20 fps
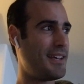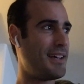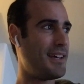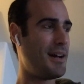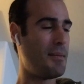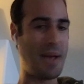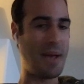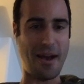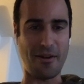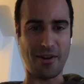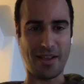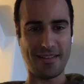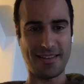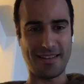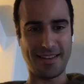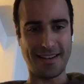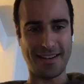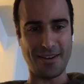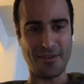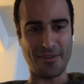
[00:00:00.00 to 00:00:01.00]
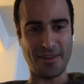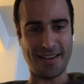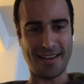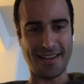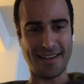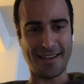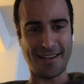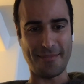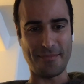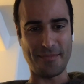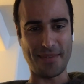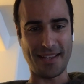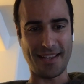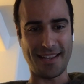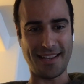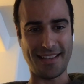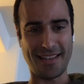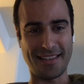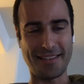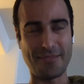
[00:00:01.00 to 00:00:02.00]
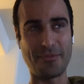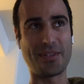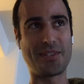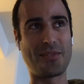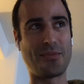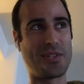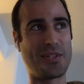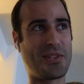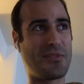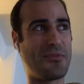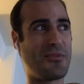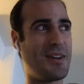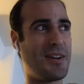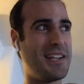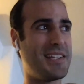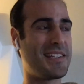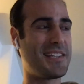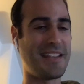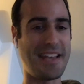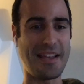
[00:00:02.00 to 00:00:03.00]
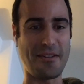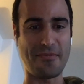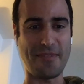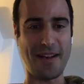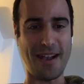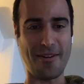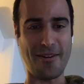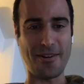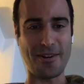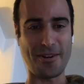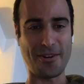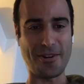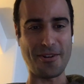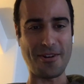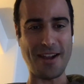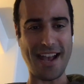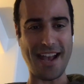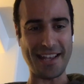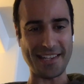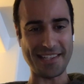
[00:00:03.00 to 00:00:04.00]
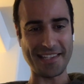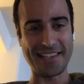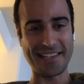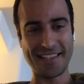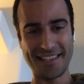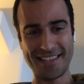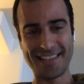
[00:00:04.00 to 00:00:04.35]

about it. What's the phrase? Light a fire under your ass.